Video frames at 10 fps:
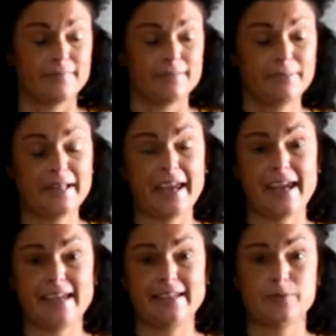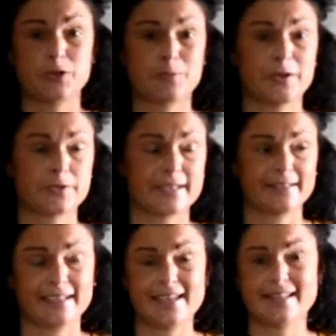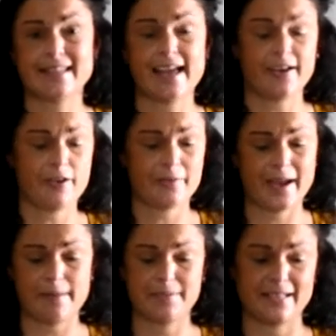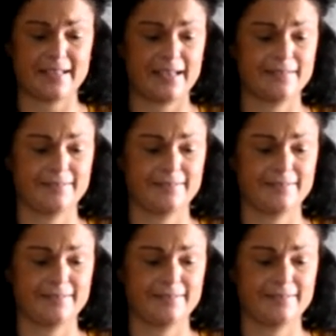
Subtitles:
Plain with sprinkles like the kids like, all the way up to like